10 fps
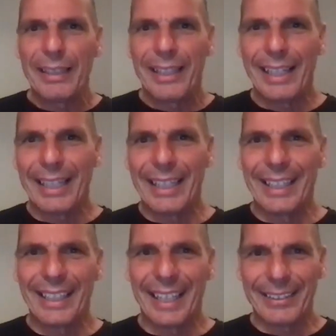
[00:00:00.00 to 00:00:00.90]

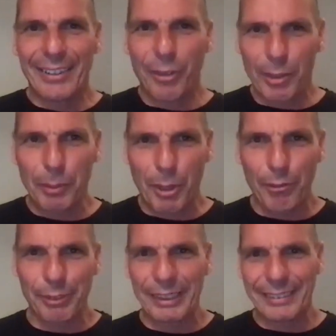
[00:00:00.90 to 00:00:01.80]
and horrible
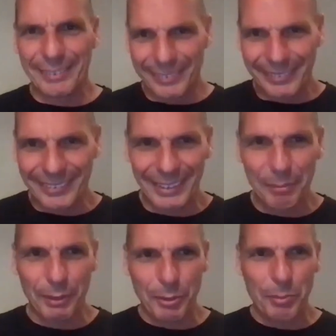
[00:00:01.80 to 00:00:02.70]
coffee.
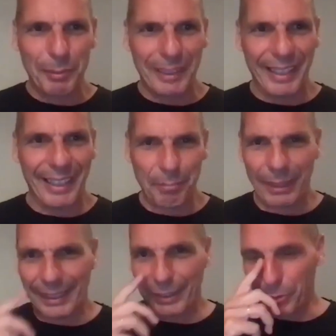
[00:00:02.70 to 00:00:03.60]
Anybody who's been in that
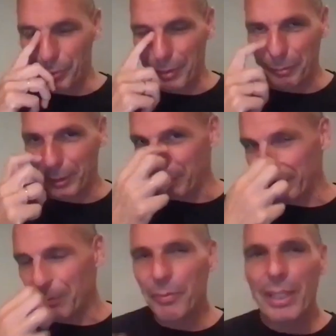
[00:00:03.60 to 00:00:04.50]
building knows what I'm talking
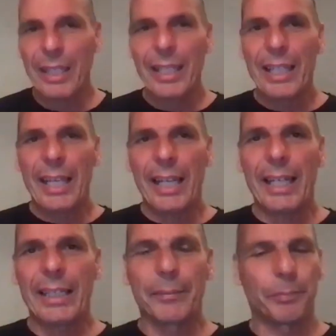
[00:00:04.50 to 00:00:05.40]
about.
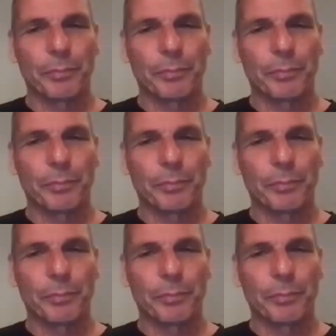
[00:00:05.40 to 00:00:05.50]
And